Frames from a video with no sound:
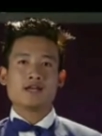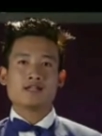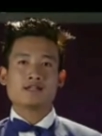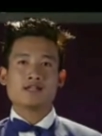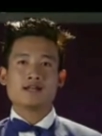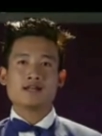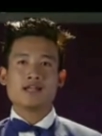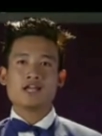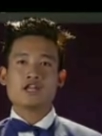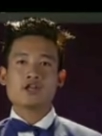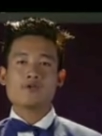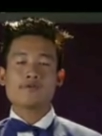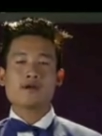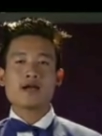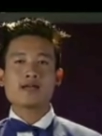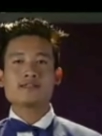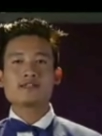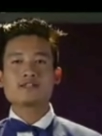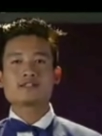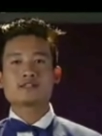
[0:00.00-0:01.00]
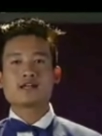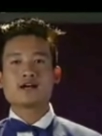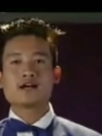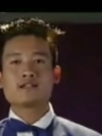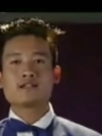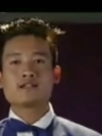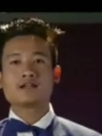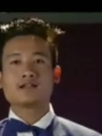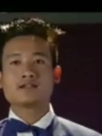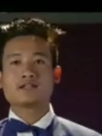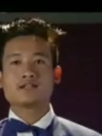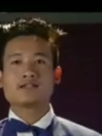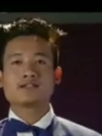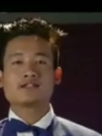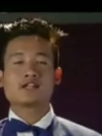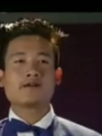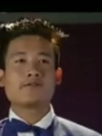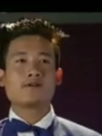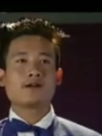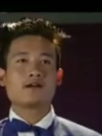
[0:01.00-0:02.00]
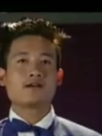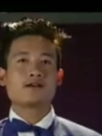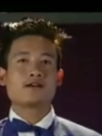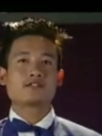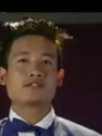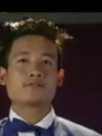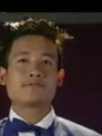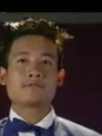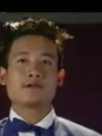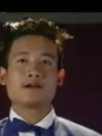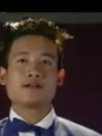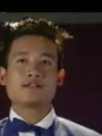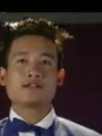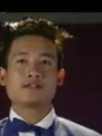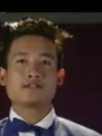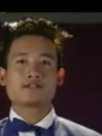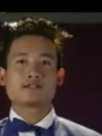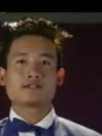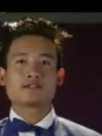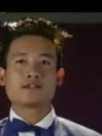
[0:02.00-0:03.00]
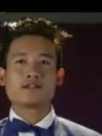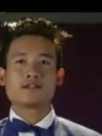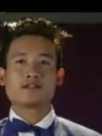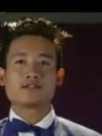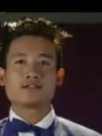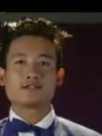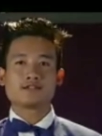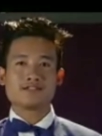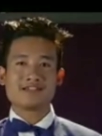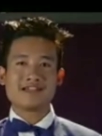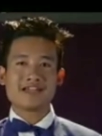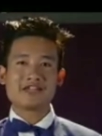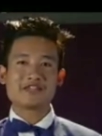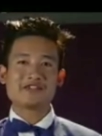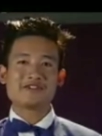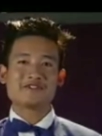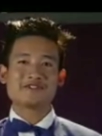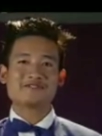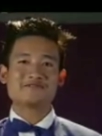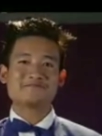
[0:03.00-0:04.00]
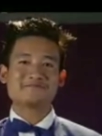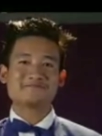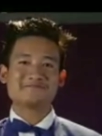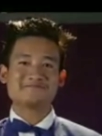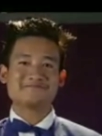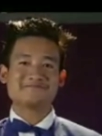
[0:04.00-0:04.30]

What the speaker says: and the land of rising sun, that is our Arunachal Pradesh. Thank you.